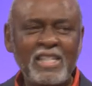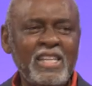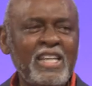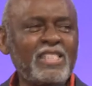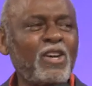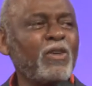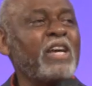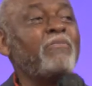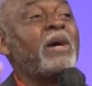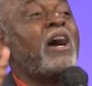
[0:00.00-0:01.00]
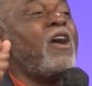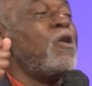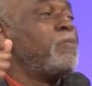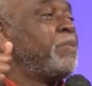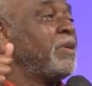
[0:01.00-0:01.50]
He's going to give me
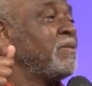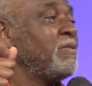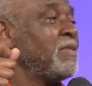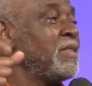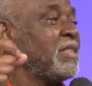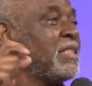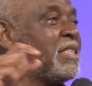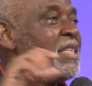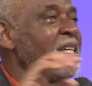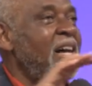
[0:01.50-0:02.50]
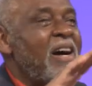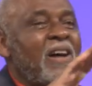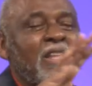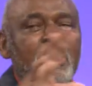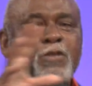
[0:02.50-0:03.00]
hope.
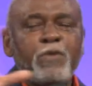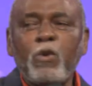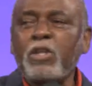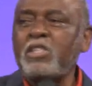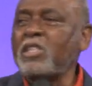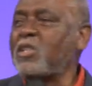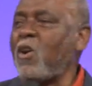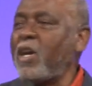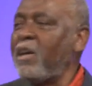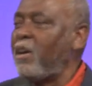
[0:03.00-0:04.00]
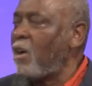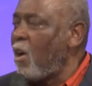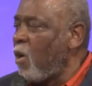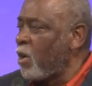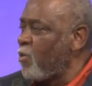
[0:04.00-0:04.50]
All of this foolishness going
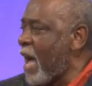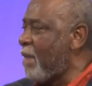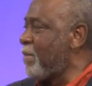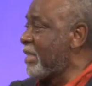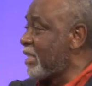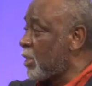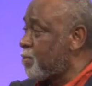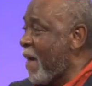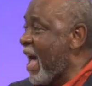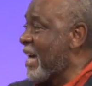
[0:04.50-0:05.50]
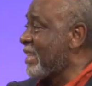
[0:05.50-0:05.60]
on around me, the despair,